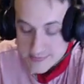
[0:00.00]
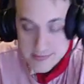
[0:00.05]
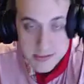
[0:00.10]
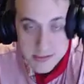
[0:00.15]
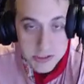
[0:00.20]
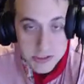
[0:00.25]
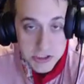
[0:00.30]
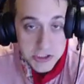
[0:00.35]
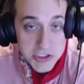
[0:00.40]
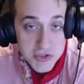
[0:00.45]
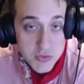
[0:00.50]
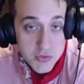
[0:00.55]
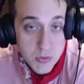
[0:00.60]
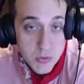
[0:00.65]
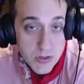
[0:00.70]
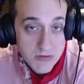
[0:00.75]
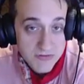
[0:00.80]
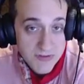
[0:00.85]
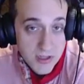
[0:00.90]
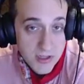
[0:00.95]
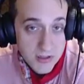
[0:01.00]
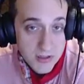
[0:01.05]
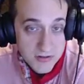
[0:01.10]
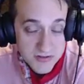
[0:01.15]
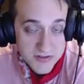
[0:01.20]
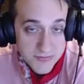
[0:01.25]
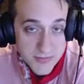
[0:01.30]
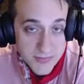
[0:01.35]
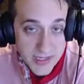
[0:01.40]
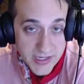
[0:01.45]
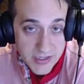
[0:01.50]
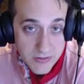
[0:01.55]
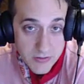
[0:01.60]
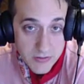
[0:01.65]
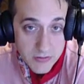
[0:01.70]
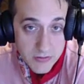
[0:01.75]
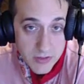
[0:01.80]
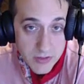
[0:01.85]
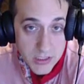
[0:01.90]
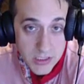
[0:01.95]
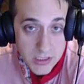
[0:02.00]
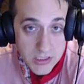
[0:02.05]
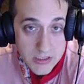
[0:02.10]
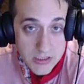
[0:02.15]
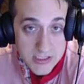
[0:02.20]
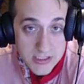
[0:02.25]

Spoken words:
this isn't just $12 a payload.